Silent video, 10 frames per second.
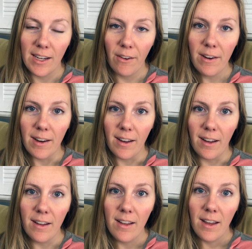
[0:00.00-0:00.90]

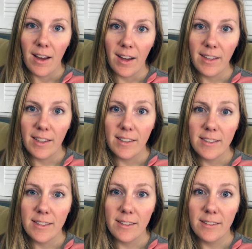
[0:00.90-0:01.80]
area, I
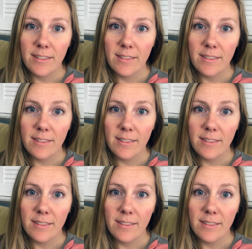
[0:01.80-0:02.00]
guess,